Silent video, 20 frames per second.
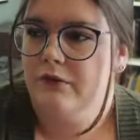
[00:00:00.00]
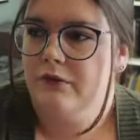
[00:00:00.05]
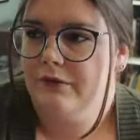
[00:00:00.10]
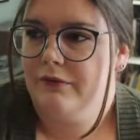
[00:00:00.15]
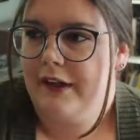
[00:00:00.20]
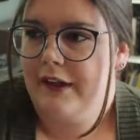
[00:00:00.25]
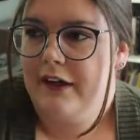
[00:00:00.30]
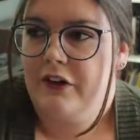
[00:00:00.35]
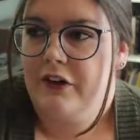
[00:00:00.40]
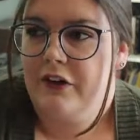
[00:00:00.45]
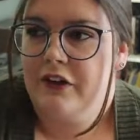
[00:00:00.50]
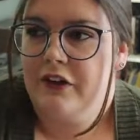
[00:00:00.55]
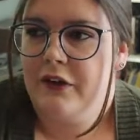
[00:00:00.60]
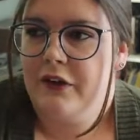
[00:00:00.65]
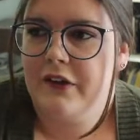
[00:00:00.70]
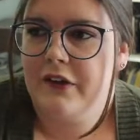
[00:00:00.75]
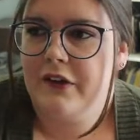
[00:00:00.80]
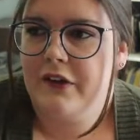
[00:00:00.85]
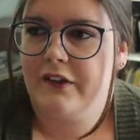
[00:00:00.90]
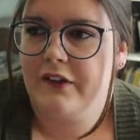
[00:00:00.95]
let her know
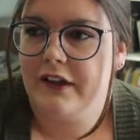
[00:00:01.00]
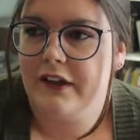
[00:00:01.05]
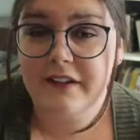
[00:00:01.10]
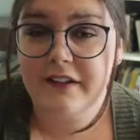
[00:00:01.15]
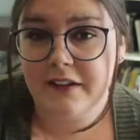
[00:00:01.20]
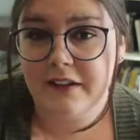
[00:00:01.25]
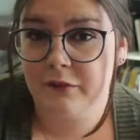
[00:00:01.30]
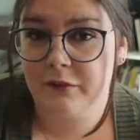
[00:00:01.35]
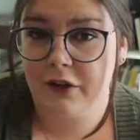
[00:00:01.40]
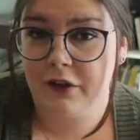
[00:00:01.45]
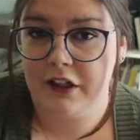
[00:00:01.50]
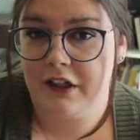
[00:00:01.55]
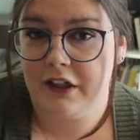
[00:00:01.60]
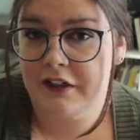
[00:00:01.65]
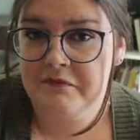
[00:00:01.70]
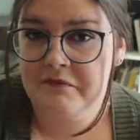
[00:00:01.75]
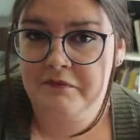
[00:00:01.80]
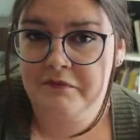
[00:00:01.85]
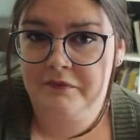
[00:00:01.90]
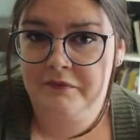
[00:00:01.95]
that like, listen, we're
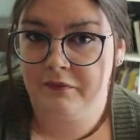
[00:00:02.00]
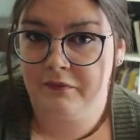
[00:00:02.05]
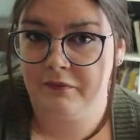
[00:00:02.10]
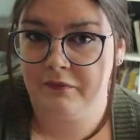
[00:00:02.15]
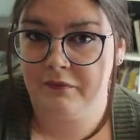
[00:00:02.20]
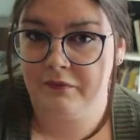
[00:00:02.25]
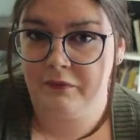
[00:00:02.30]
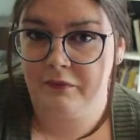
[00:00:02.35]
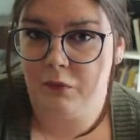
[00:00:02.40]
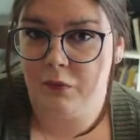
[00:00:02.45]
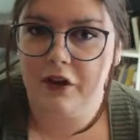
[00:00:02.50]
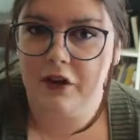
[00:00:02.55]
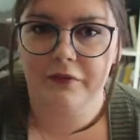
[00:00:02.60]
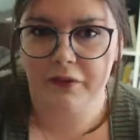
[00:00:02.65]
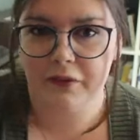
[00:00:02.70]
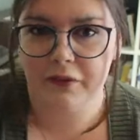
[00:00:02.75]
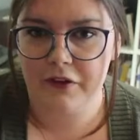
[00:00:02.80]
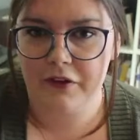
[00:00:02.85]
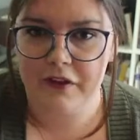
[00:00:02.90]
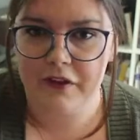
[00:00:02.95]
going to work
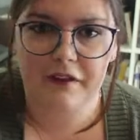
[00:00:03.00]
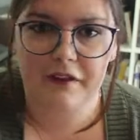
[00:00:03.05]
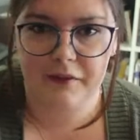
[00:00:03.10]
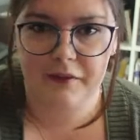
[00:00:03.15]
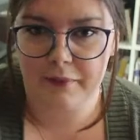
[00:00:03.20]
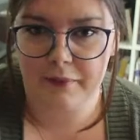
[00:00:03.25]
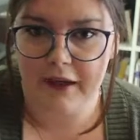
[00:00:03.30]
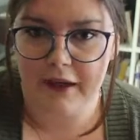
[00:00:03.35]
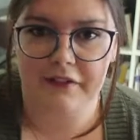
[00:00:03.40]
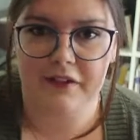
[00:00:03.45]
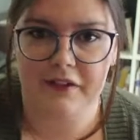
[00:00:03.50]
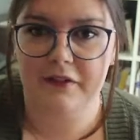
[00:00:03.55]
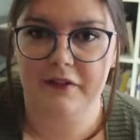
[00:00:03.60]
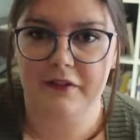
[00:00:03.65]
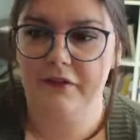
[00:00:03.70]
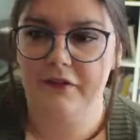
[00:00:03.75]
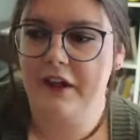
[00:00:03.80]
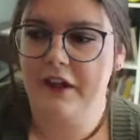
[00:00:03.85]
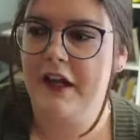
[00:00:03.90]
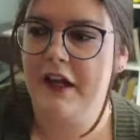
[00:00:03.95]
for this positive
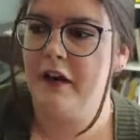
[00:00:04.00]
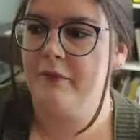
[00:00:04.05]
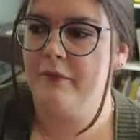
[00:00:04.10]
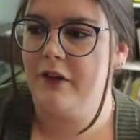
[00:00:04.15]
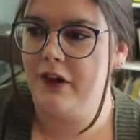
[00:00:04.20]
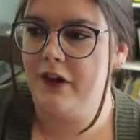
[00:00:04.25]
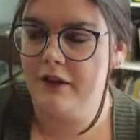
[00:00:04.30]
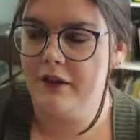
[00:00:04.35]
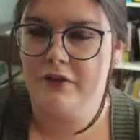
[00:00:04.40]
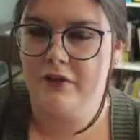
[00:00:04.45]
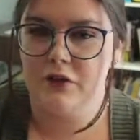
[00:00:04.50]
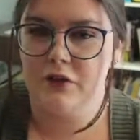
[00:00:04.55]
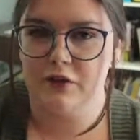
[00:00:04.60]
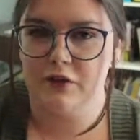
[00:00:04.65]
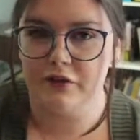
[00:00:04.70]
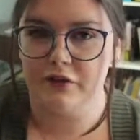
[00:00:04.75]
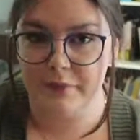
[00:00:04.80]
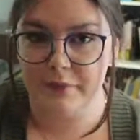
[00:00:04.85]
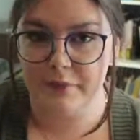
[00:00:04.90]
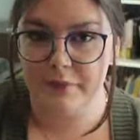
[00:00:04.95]
thing. I'm going to sort
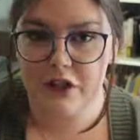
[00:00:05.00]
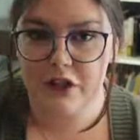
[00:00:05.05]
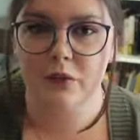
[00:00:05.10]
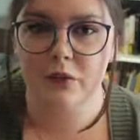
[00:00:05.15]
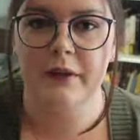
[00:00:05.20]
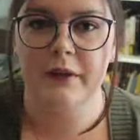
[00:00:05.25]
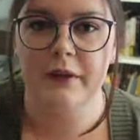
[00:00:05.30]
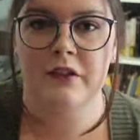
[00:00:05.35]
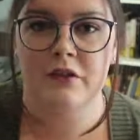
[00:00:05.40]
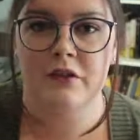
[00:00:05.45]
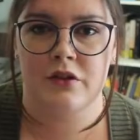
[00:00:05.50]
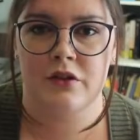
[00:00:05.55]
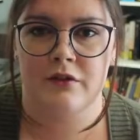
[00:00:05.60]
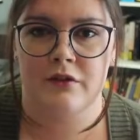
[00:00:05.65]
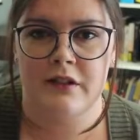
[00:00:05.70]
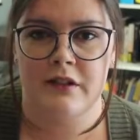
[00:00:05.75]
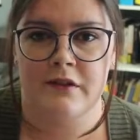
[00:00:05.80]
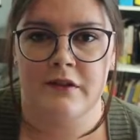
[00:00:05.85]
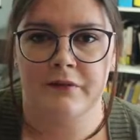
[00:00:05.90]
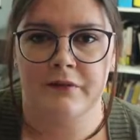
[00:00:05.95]
of be your window to
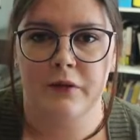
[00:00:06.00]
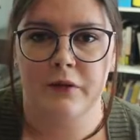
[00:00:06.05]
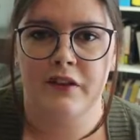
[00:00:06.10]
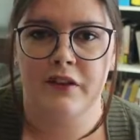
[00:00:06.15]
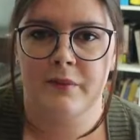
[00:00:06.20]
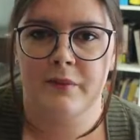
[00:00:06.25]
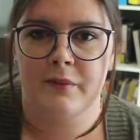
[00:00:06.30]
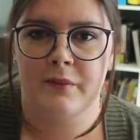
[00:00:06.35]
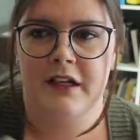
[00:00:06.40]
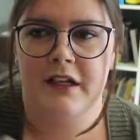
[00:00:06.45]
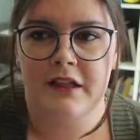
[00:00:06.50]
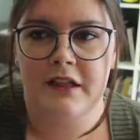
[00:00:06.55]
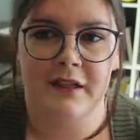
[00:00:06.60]
reinforcement in the